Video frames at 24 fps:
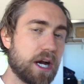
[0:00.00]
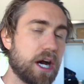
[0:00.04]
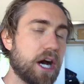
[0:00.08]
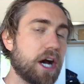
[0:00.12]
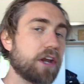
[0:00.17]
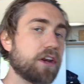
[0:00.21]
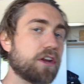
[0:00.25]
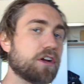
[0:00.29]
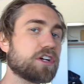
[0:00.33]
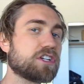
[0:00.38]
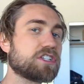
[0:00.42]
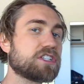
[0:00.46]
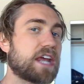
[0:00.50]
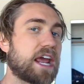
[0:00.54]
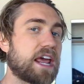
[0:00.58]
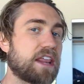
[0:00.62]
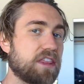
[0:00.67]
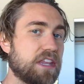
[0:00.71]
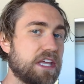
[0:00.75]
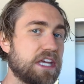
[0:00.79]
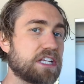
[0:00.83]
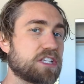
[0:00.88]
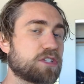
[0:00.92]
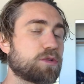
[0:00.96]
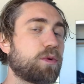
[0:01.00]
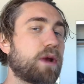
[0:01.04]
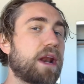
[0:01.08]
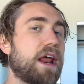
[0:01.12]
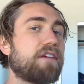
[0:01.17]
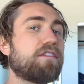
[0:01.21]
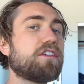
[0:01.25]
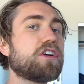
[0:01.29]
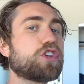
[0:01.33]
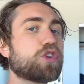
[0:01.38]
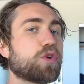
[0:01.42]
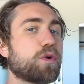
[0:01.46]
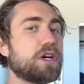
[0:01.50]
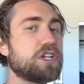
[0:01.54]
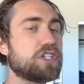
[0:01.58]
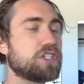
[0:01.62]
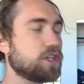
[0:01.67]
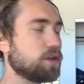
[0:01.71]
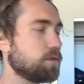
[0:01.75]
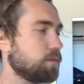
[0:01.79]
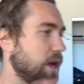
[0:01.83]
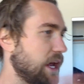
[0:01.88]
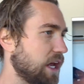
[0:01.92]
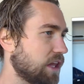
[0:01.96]
understand this, whatever choice
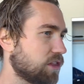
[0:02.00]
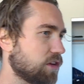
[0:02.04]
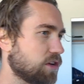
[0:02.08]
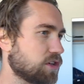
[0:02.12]
you make,